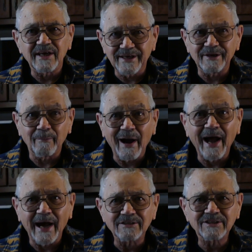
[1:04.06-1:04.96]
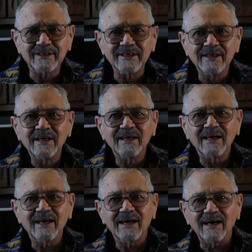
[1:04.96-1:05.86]
in a mask
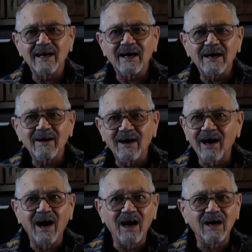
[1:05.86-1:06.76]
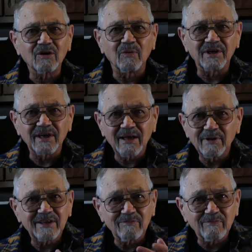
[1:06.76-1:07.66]
a hug
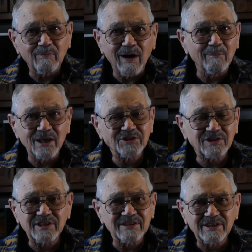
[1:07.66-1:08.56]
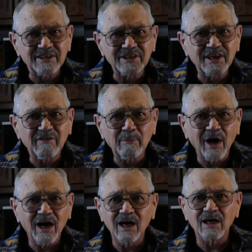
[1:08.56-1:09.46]
but Musk didn't give him
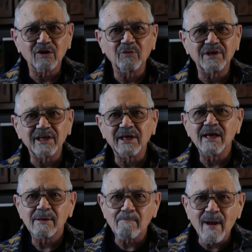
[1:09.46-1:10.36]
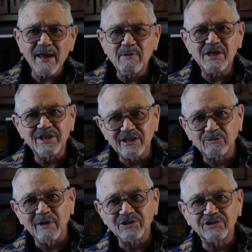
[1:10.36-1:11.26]
a hug when he maybe
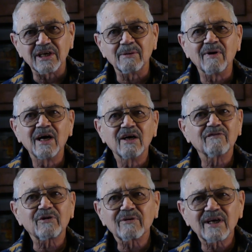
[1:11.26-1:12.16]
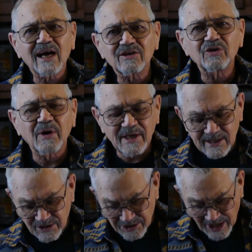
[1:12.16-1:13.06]
dismissed him for not doing
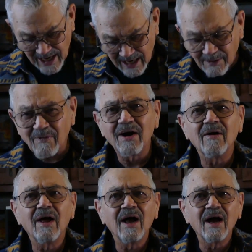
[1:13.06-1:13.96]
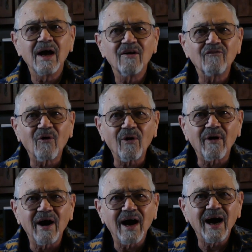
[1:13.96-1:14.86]
his job,
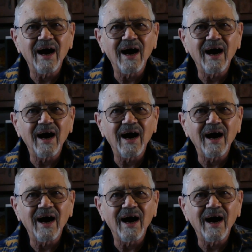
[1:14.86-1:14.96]
for